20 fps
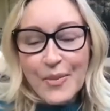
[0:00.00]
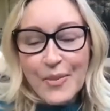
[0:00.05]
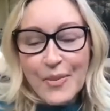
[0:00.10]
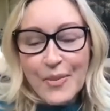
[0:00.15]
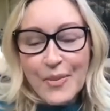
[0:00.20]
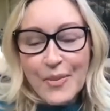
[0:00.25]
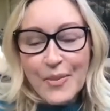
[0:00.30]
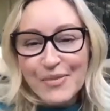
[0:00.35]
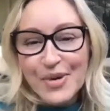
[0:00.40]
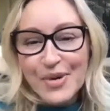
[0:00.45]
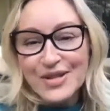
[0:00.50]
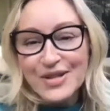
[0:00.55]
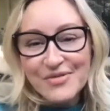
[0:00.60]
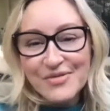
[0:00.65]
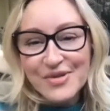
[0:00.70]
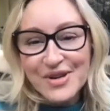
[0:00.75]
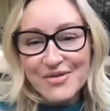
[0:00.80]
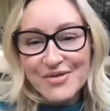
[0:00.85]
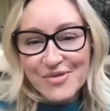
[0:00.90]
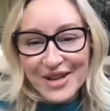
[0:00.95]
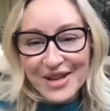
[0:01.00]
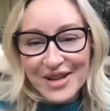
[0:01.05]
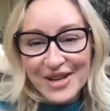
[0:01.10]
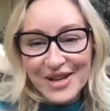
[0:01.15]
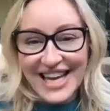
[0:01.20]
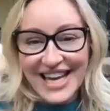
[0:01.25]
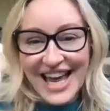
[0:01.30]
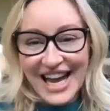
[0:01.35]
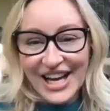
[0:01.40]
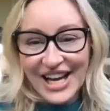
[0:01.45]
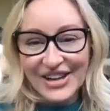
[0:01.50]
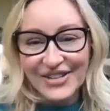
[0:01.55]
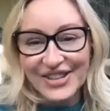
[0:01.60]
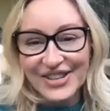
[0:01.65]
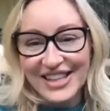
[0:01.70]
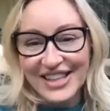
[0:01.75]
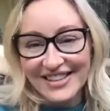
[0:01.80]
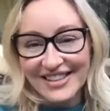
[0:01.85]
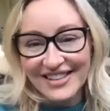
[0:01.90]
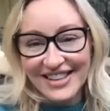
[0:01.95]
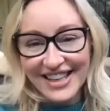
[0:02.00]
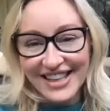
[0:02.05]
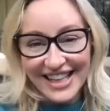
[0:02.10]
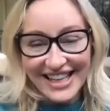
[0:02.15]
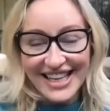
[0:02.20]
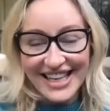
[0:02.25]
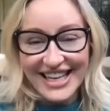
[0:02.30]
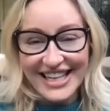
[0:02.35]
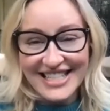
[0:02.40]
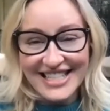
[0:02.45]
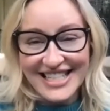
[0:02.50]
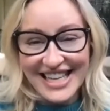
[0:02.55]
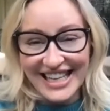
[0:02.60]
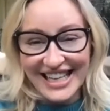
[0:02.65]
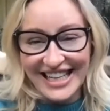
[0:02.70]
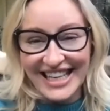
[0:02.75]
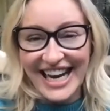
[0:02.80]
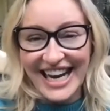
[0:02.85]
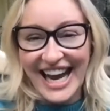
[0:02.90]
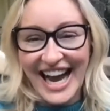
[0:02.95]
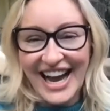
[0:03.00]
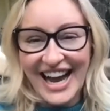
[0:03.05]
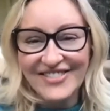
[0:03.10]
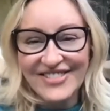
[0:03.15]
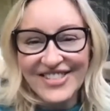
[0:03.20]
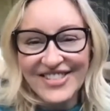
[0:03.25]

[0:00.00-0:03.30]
But mostly we like to hang out with the little kitties and have